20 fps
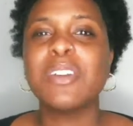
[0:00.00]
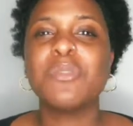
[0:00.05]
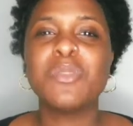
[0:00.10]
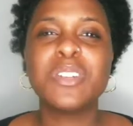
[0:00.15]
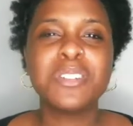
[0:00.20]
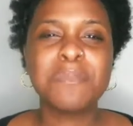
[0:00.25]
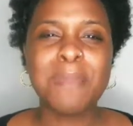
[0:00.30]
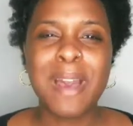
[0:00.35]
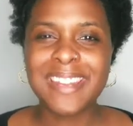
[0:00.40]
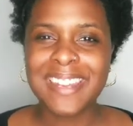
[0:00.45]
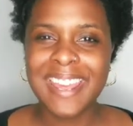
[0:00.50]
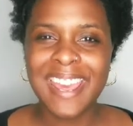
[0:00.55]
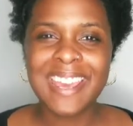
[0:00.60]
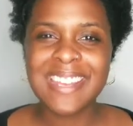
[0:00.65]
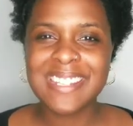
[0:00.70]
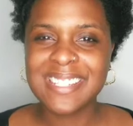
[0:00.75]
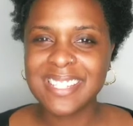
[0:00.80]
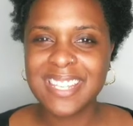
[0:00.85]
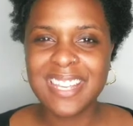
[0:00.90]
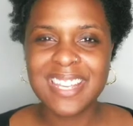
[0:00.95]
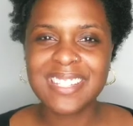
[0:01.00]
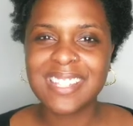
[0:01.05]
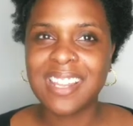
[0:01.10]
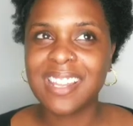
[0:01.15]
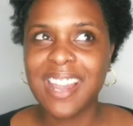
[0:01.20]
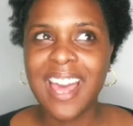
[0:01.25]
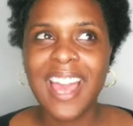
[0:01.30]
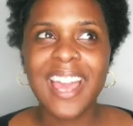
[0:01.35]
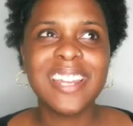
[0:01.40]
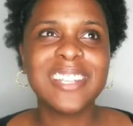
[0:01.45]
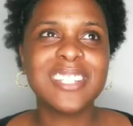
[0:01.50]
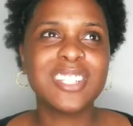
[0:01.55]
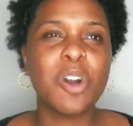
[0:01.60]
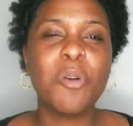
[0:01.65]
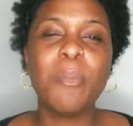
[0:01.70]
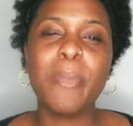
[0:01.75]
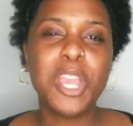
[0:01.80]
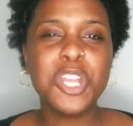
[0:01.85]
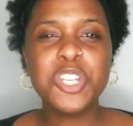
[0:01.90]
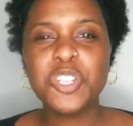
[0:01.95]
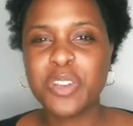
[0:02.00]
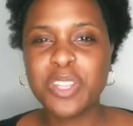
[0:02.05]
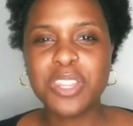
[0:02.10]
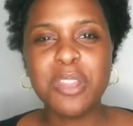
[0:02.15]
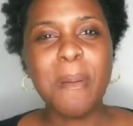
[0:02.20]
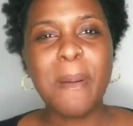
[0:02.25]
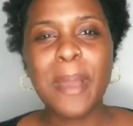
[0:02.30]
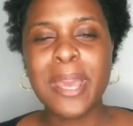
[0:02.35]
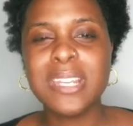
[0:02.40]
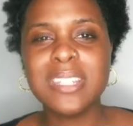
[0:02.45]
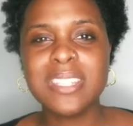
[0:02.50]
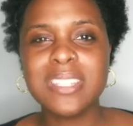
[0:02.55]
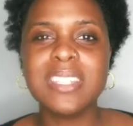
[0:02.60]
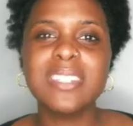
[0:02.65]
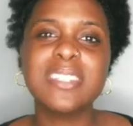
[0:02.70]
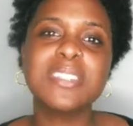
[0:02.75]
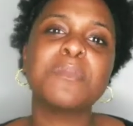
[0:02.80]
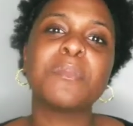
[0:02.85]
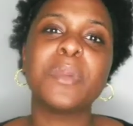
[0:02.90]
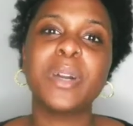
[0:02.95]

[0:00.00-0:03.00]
which my dad says a lot, don't major in the minuses.